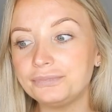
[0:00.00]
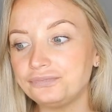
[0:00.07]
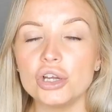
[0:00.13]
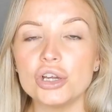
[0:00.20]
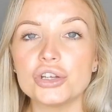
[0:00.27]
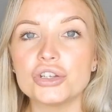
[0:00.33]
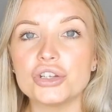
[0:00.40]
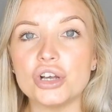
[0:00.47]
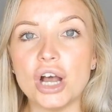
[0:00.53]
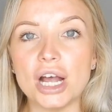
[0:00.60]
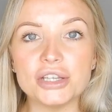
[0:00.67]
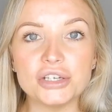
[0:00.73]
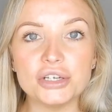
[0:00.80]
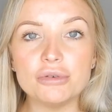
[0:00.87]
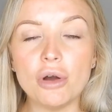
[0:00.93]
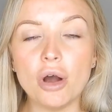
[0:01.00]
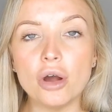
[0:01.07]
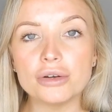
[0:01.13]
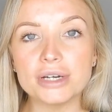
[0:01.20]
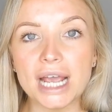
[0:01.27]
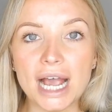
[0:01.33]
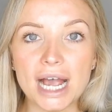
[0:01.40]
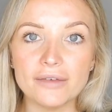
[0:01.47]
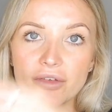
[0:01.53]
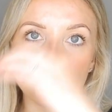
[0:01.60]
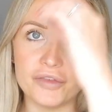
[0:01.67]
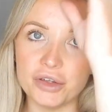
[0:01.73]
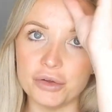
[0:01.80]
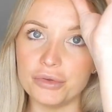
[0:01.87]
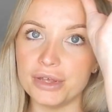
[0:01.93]
So I do already have a
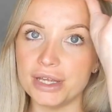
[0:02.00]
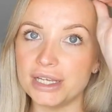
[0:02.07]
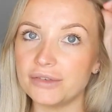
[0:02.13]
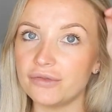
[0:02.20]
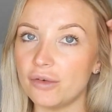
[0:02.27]
few things